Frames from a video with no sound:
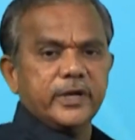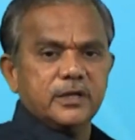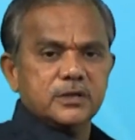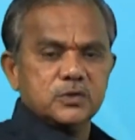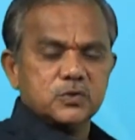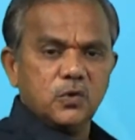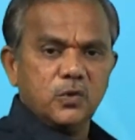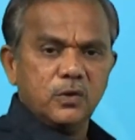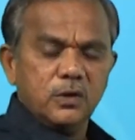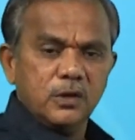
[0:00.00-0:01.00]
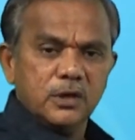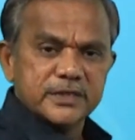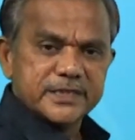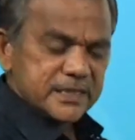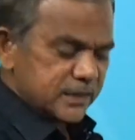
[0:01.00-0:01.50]
mountain.
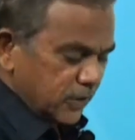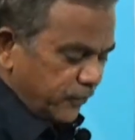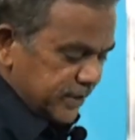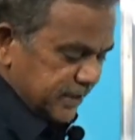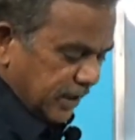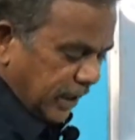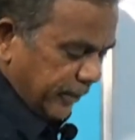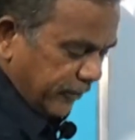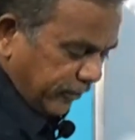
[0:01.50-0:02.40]
So since the winds